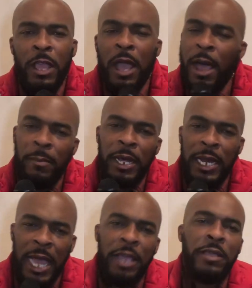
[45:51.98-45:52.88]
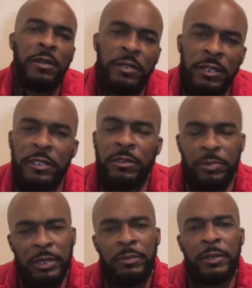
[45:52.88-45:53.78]
I'ma allow you to
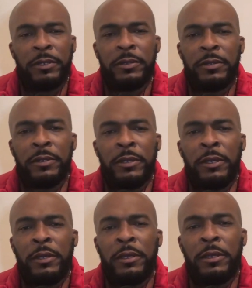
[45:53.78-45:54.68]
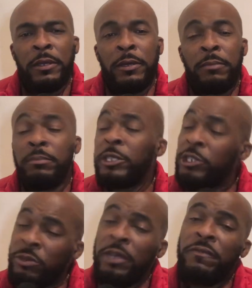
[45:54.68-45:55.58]
discipline me, but
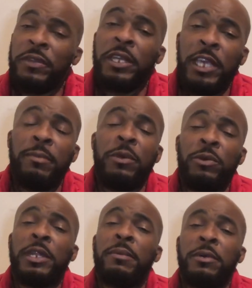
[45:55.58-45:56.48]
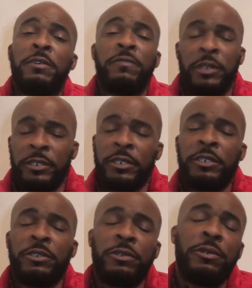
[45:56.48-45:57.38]
you ain't finna hit me with that motherfucking
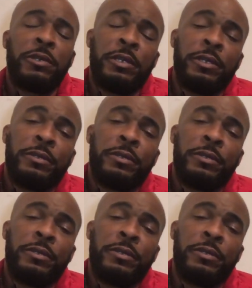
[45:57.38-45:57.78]
stitching cord again.